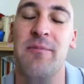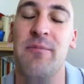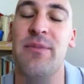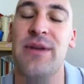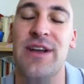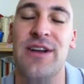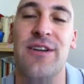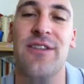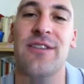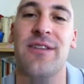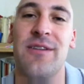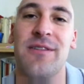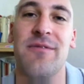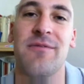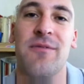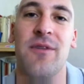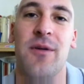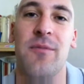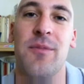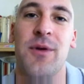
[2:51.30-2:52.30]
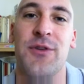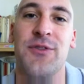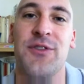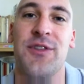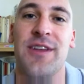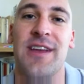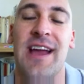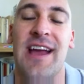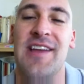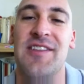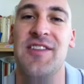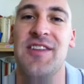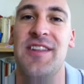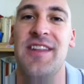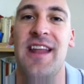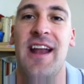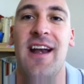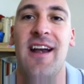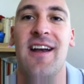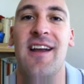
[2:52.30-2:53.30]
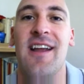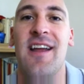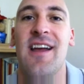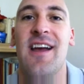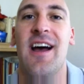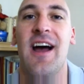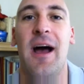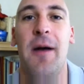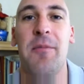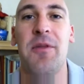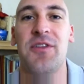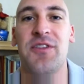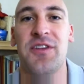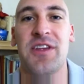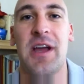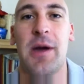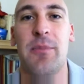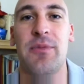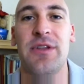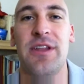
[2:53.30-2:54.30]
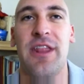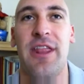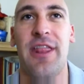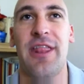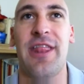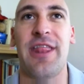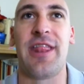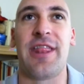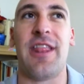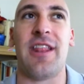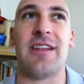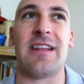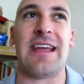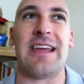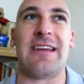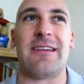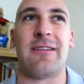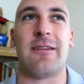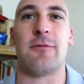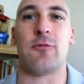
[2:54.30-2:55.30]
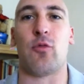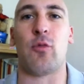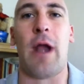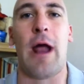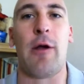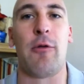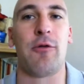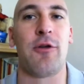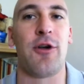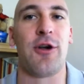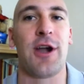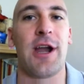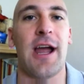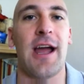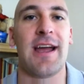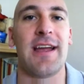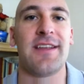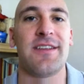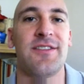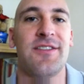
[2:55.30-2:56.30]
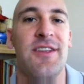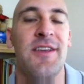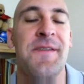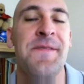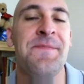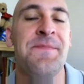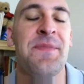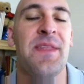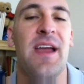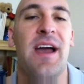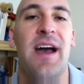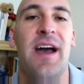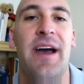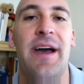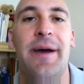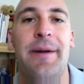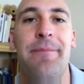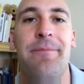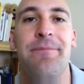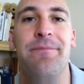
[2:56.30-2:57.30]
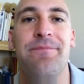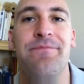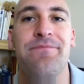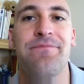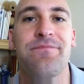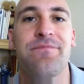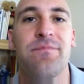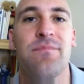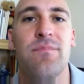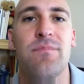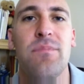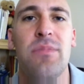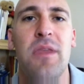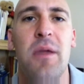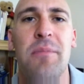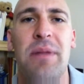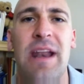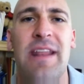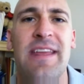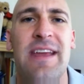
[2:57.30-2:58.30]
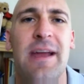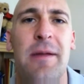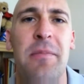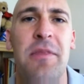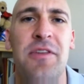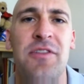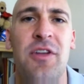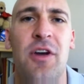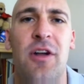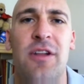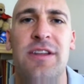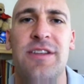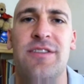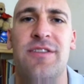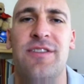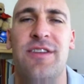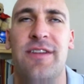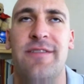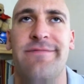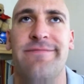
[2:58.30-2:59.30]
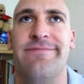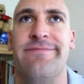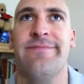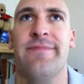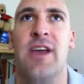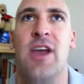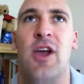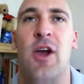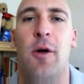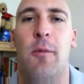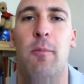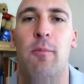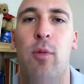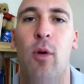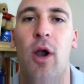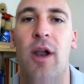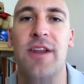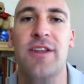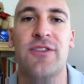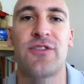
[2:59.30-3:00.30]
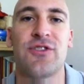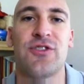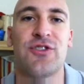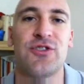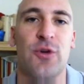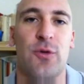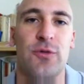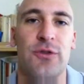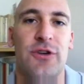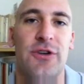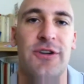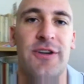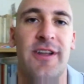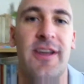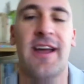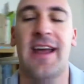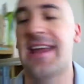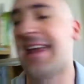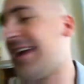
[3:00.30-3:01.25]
bigger than most of the guys in there. There's a couple of rounder guys, but I think I'm the tallest in. Broadest shouldered, I